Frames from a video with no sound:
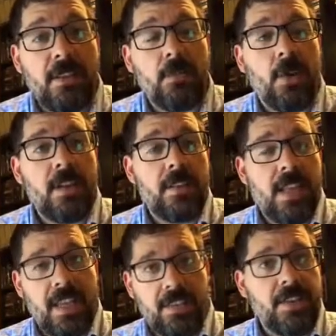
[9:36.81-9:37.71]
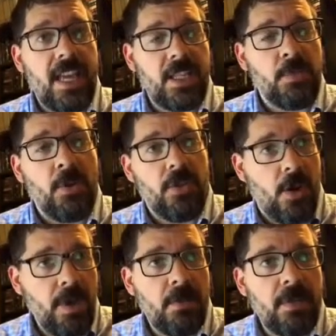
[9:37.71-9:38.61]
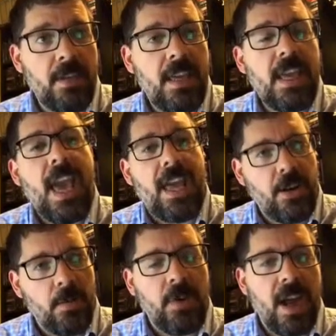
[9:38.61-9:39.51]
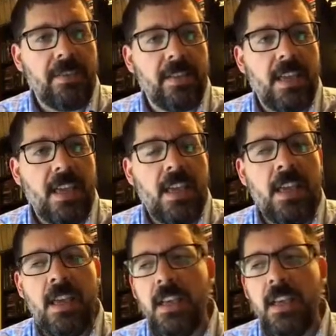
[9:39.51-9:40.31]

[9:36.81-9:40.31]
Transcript: One, it contains both our public key and our private key.